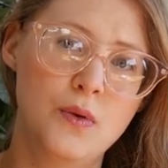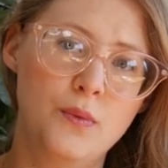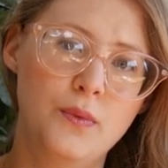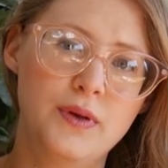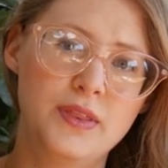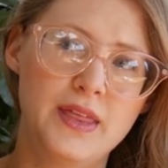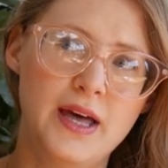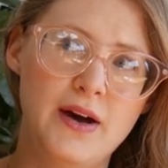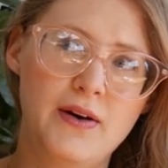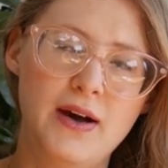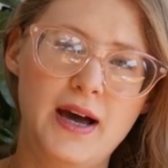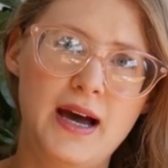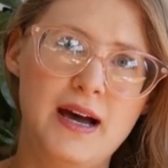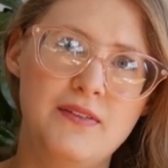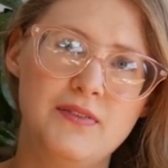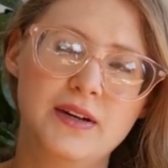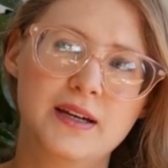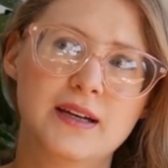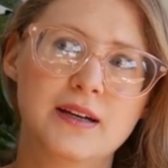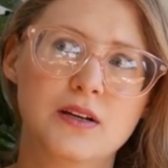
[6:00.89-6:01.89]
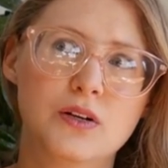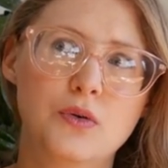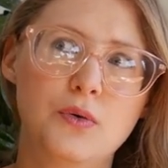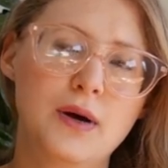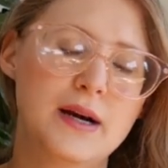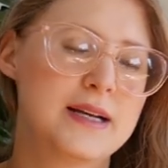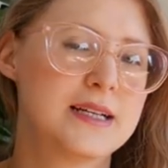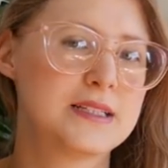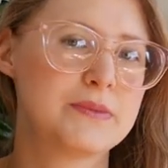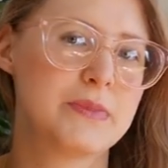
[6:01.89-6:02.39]
without having
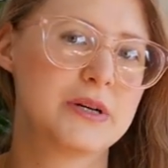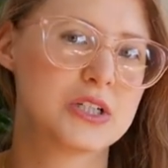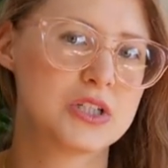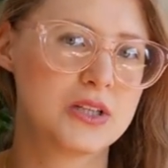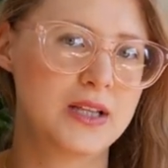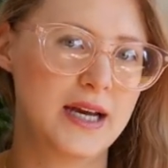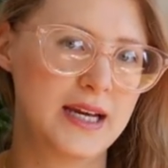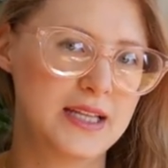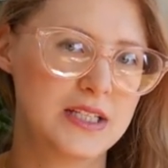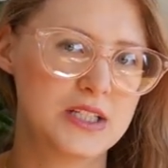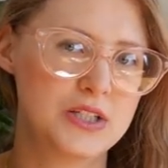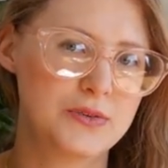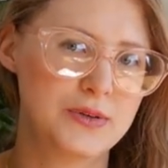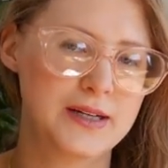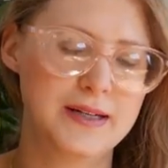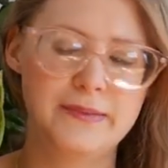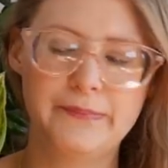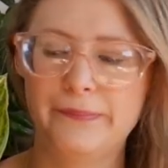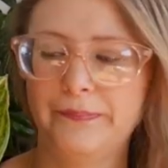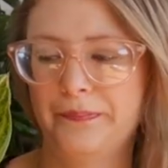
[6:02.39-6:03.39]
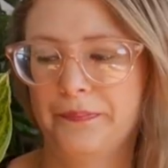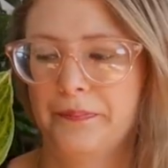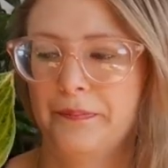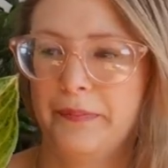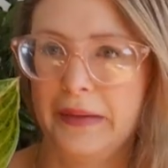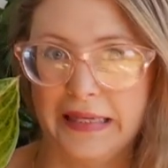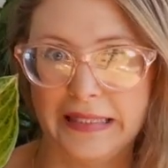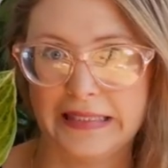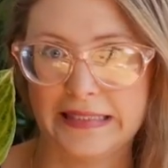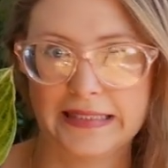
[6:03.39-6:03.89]
quite as much light to it,
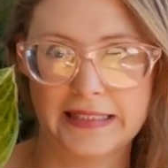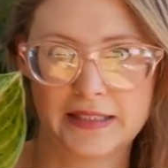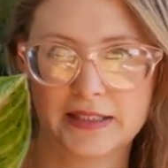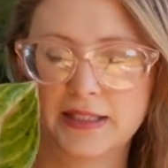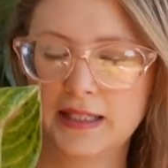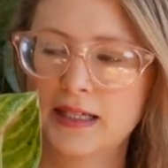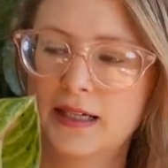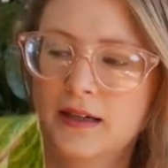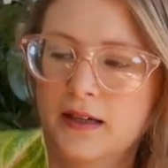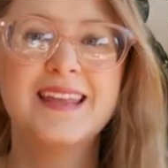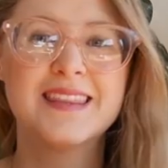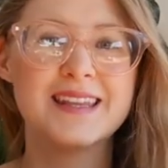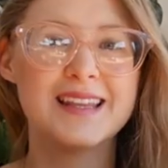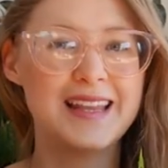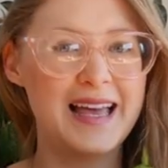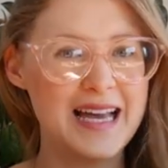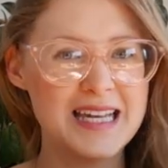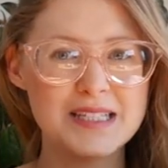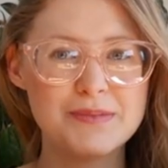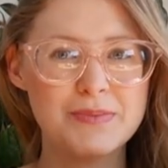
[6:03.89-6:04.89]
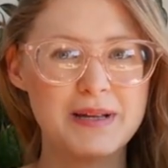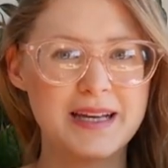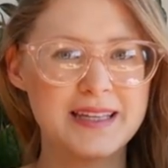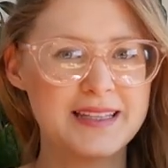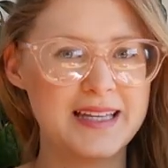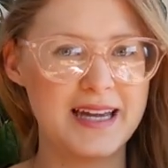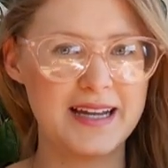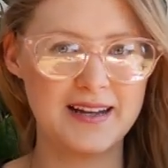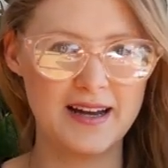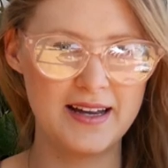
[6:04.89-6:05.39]
basically. The last
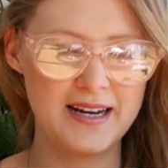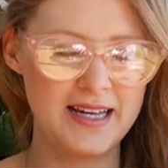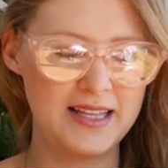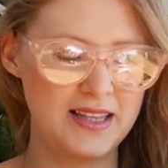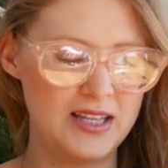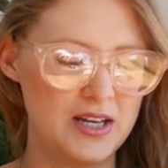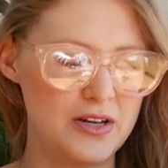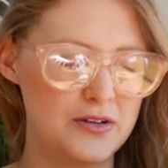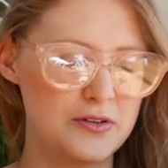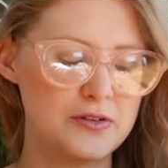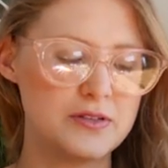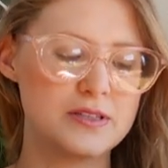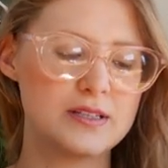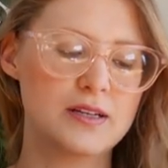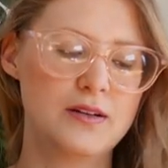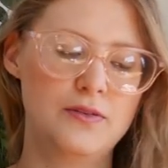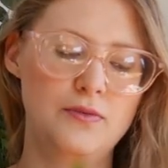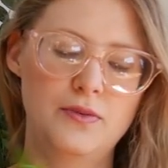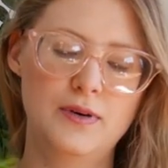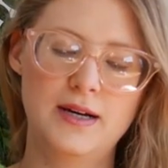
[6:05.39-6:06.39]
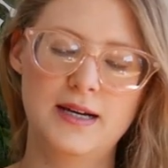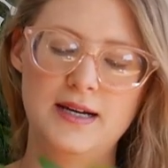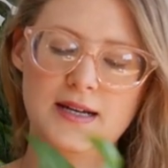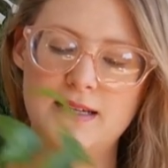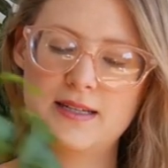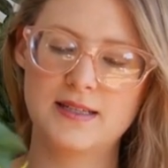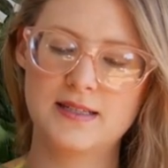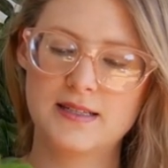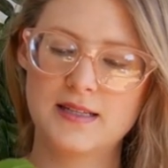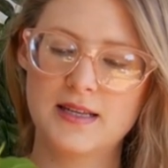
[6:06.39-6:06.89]
plant that I got at Lowe's
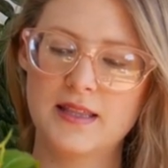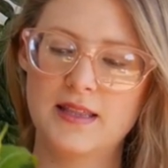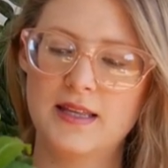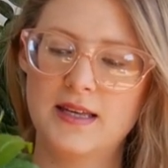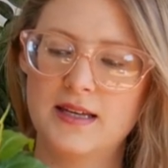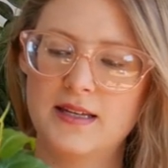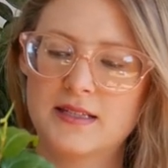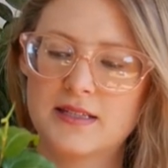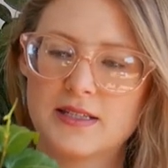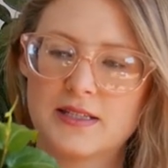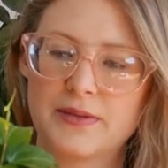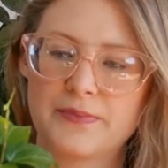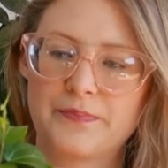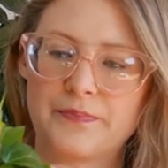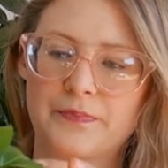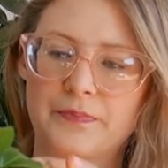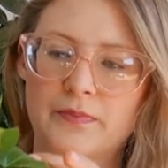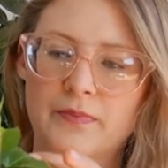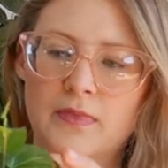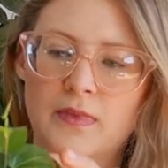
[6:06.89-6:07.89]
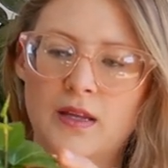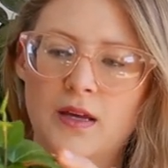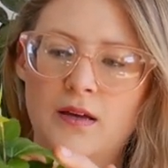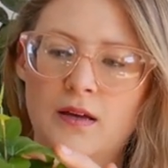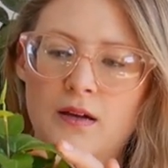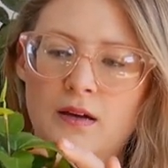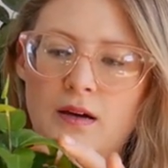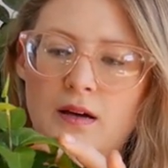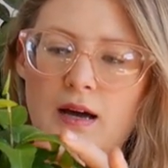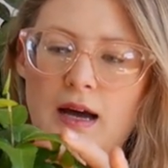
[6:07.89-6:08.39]
was this
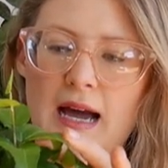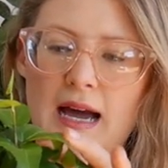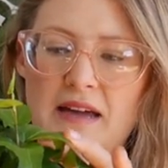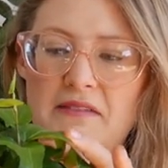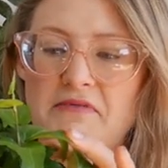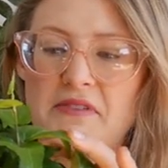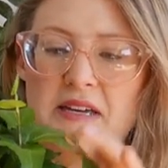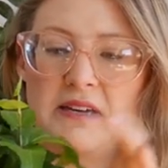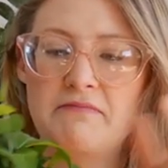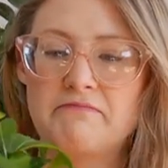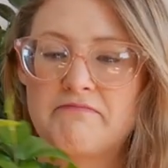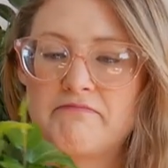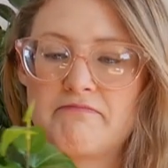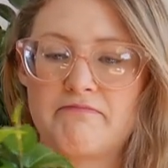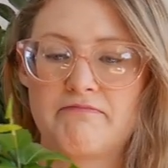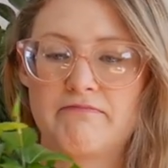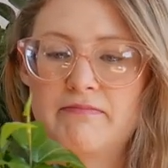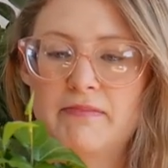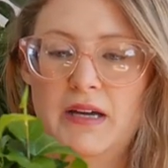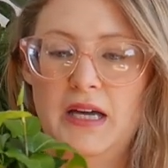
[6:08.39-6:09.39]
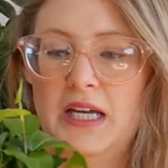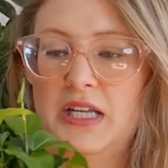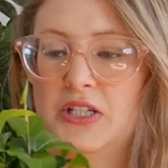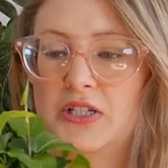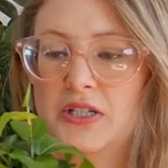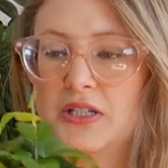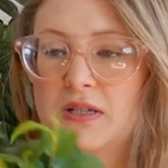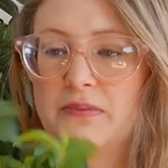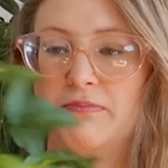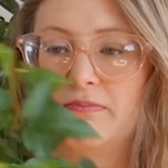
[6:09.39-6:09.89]
ivy.
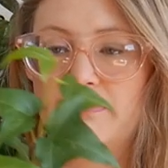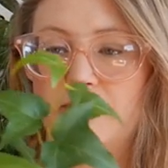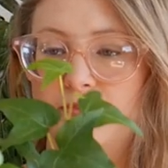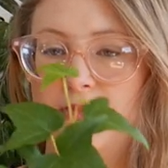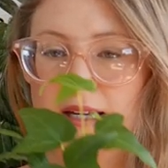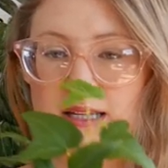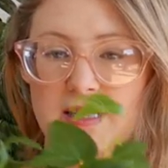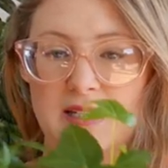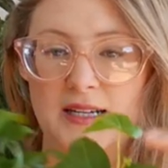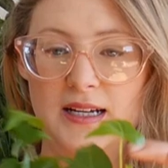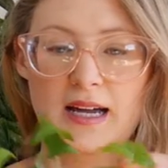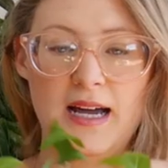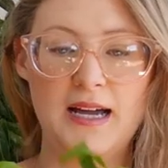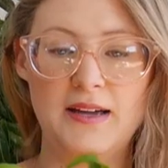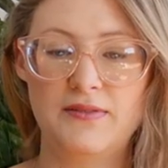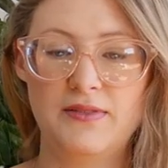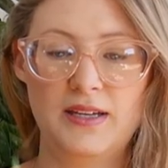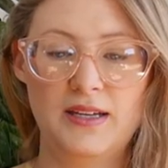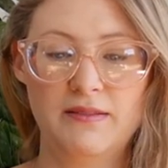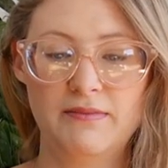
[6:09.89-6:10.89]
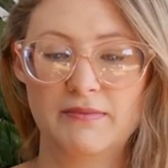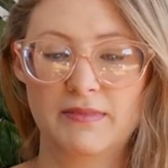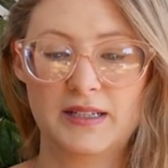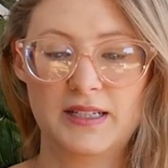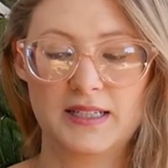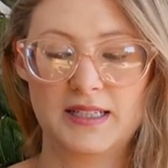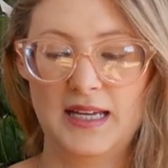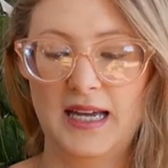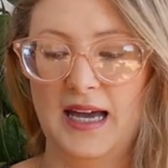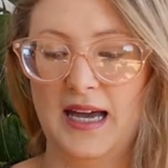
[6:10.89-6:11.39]
It's just a basic ivy. It
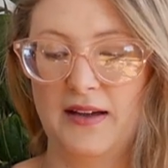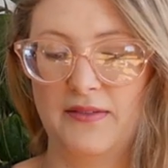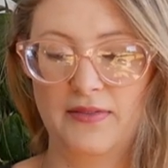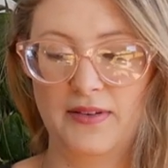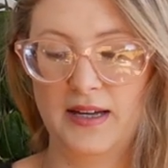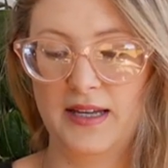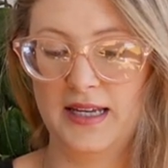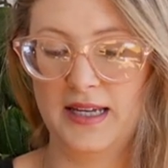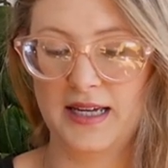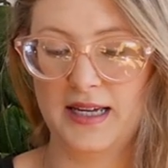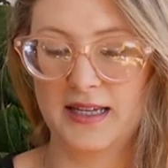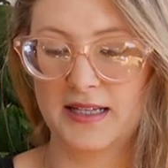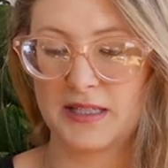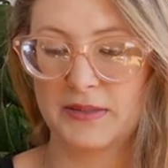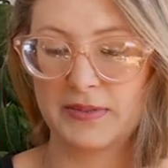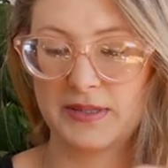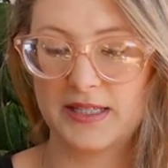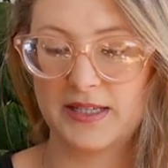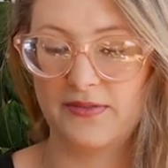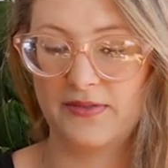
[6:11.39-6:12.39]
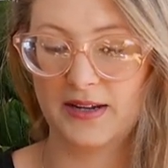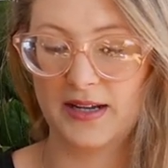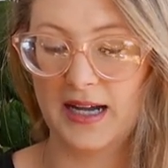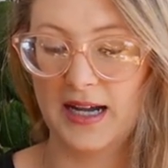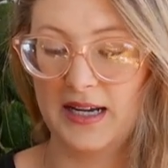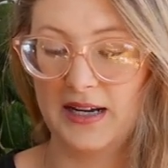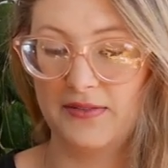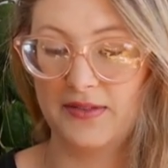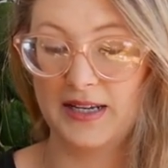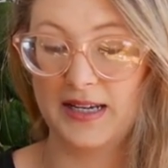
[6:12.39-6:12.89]
doesn't have any specific
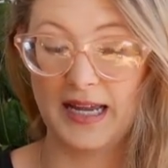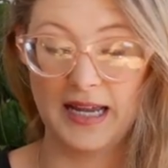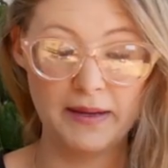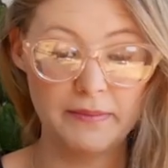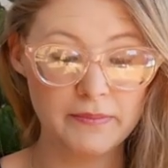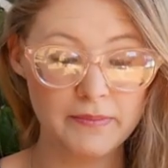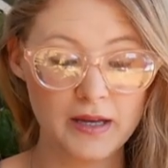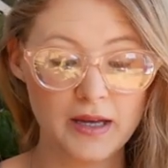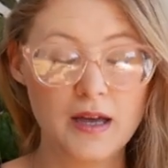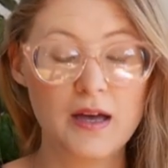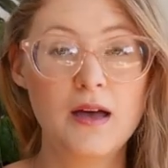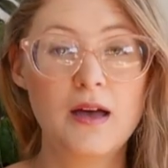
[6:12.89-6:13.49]
kind of a name,